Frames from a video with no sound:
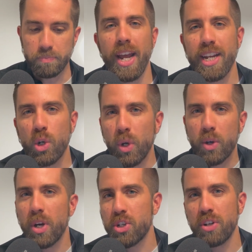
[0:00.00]
Hey, quick
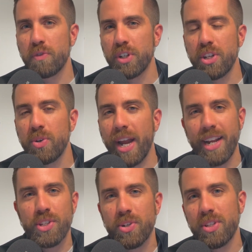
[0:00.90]
question for you.
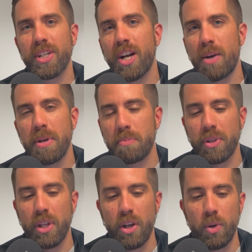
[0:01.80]
Answer in the comment
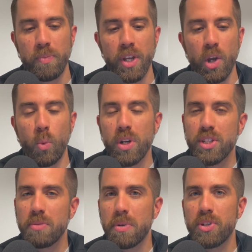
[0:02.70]
below. What is
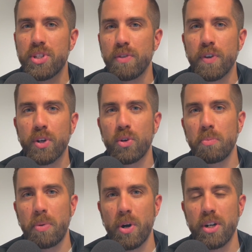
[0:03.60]
the most
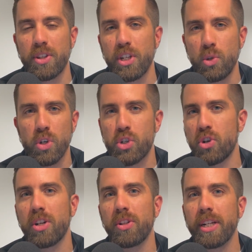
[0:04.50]
difficult part that you are
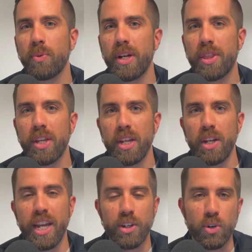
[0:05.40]
struggling with
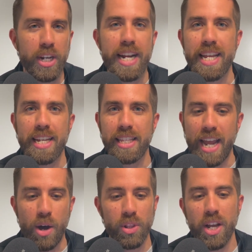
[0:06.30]
in creating the
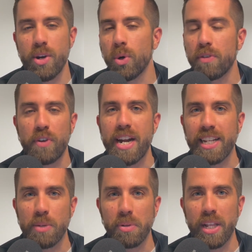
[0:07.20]
outline or refining
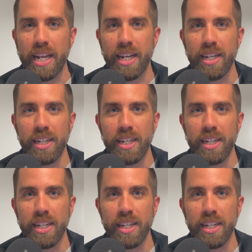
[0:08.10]
the plan?